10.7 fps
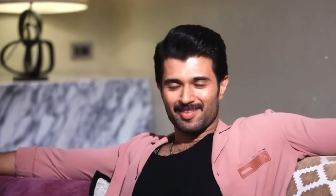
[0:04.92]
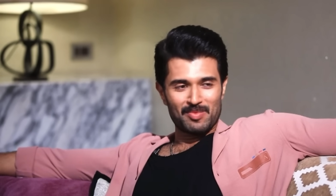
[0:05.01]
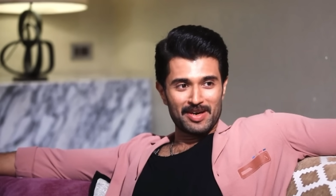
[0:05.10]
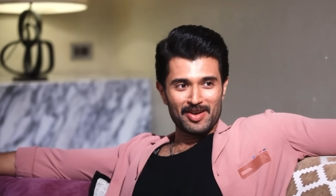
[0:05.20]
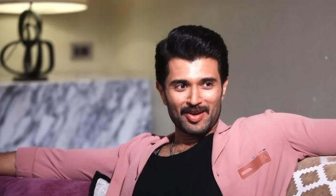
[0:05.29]

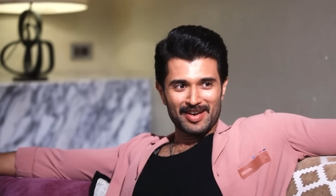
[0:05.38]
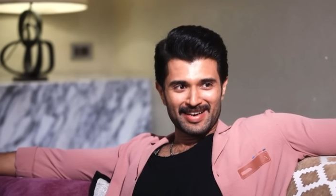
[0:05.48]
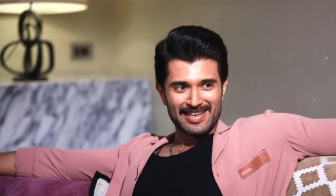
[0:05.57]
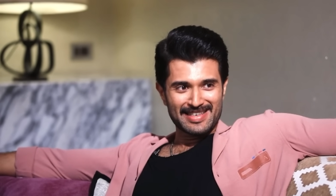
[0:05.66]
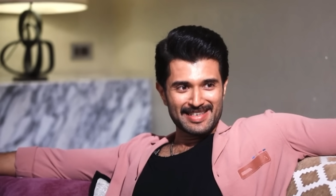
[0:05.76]
but your
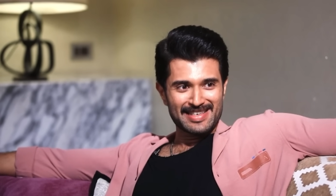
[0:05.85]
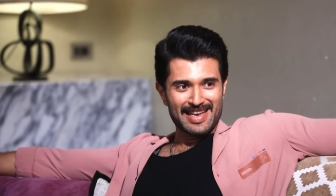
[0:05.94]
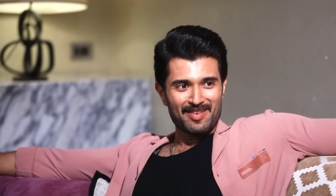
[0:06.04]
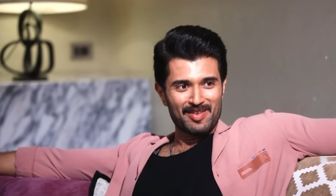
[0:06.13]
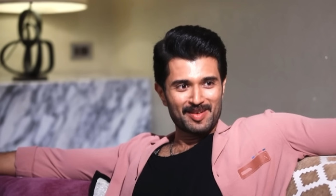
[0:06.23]
release is
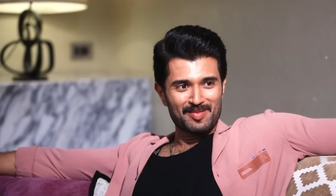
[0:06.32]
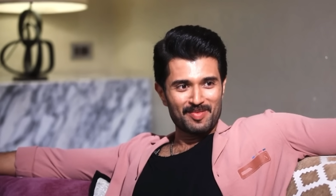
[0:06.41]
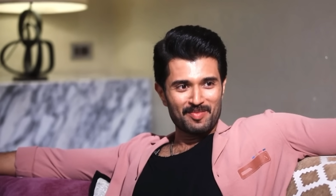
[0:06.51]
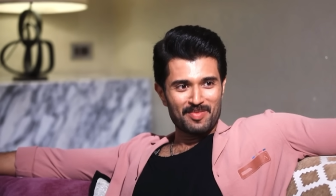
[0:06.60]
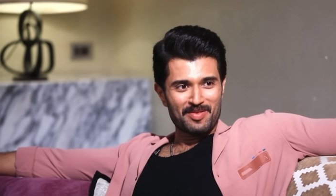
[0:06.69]
even
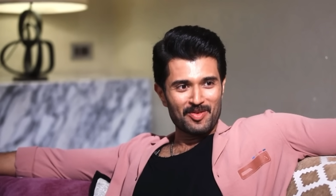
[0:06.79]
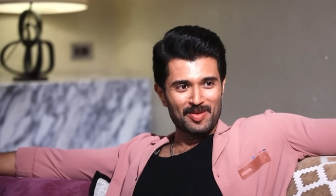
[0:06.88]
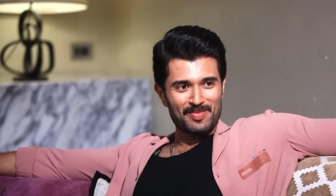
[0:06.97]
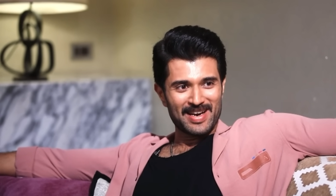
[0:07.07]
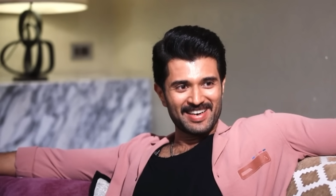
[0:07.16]
before mine.